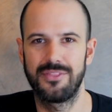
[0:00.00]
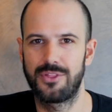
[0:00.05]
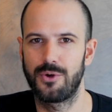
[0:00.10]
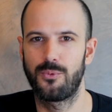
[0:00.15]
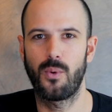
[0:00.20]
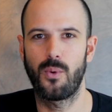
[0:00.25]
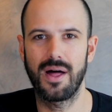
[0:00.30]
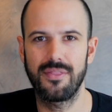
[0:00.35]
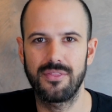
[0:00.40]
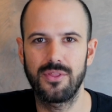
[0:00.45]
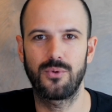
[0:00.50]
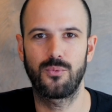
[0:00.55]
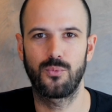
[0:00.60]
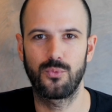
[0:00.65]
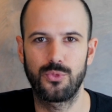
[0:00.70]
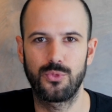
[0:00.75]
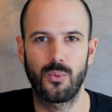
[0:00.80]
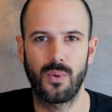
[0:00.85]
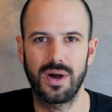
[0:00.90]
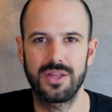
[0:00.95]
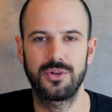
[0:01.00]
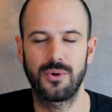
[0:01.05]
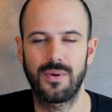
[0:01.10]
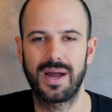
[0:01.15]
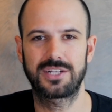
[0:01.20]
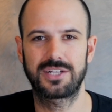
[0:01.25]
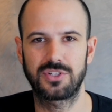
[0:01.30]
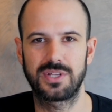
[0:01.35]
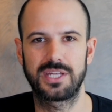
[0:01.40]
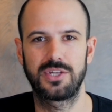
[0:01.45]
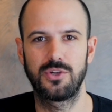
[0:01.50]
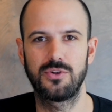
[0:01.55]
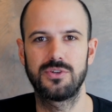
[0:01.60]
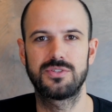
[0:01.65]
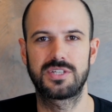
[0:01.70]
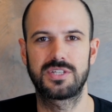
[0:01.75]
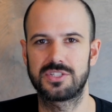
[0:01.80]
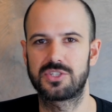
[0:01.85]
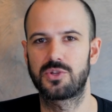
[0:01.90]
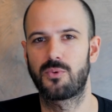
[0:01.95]
The one that the one you actually
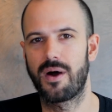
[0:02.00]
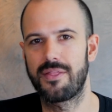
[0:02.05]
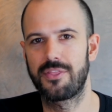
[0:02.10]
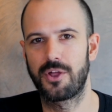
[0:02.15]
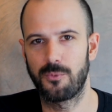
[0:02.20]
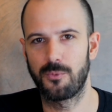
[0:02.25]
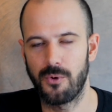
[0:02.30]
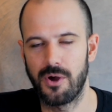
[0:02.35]
use is the one that